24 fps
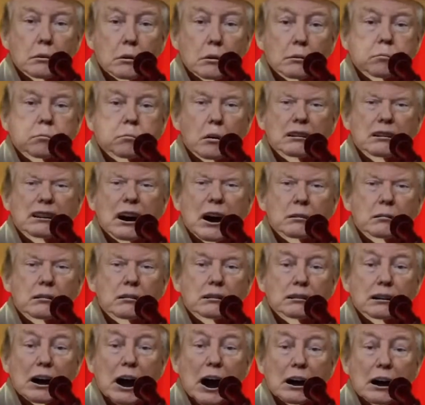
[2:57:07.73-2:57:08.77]
Well, I was
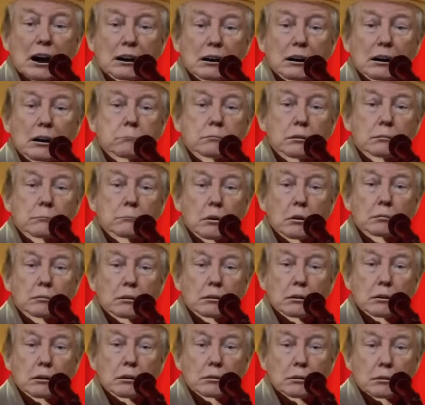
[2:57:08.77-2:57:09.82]
tallying up the votes
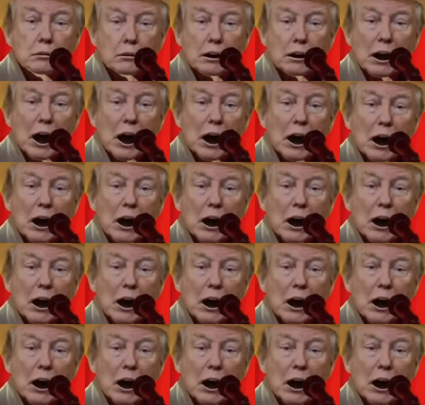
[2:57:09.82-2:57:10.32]
the other night,